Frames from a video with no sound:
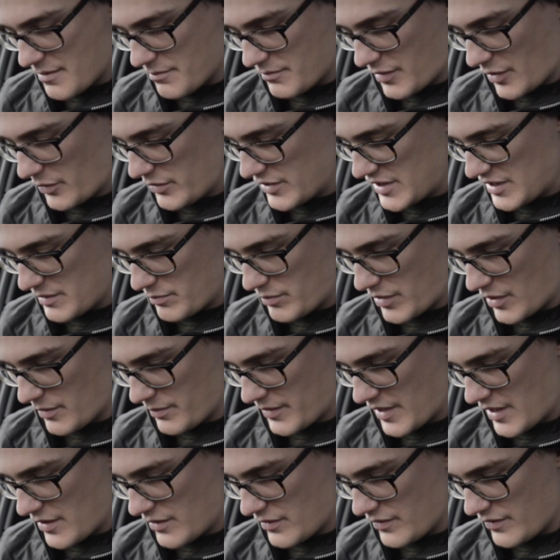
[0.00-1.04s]
But we just pop
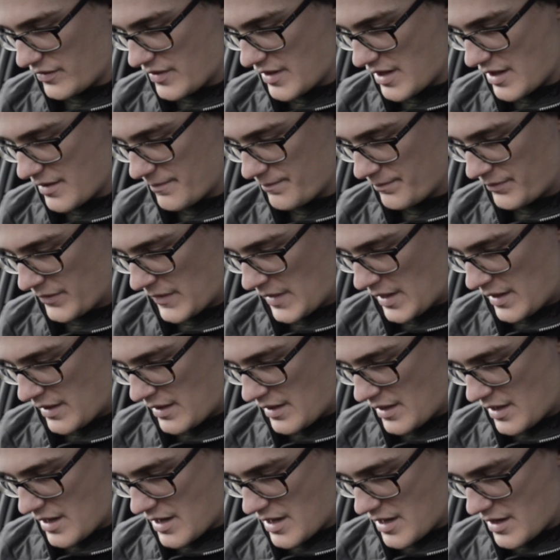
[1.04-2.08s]
that on
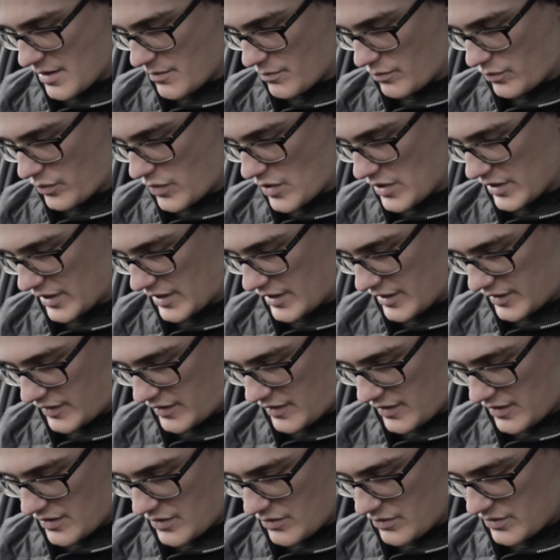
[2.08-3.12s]
there. What I'm going
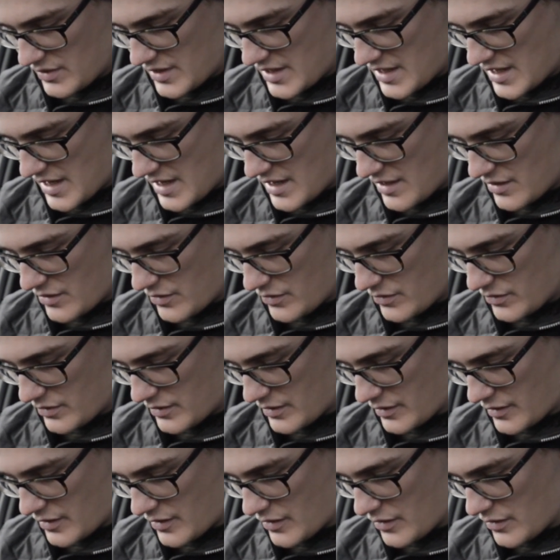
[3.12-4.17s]
to do now,
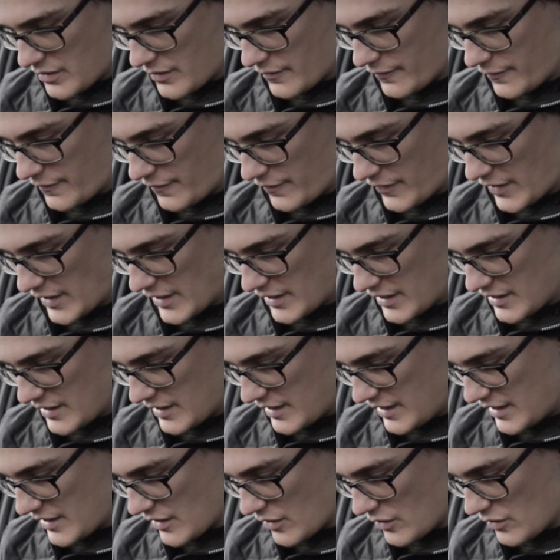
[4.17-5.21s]

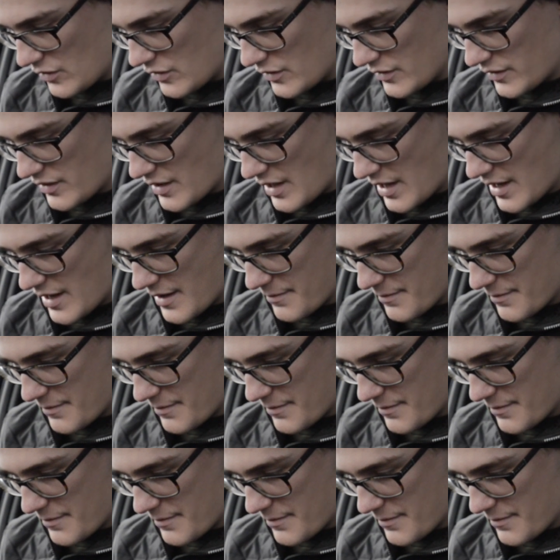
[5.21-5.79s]
finally on